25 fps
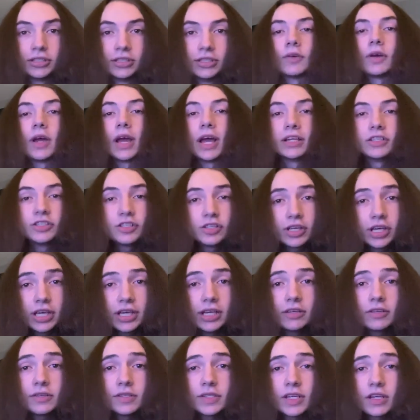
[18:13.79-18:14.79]
So
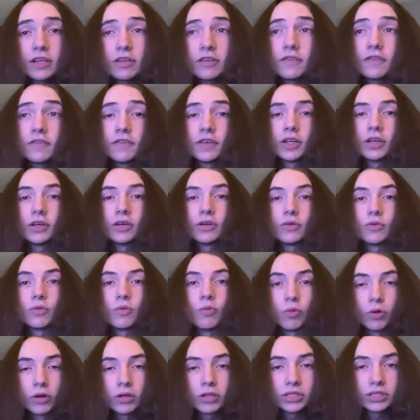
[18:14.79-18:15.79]
educate yourself,
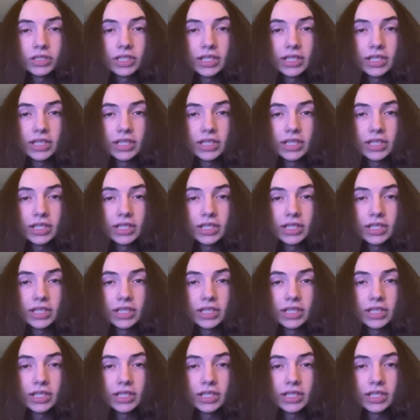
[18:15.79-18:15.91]
work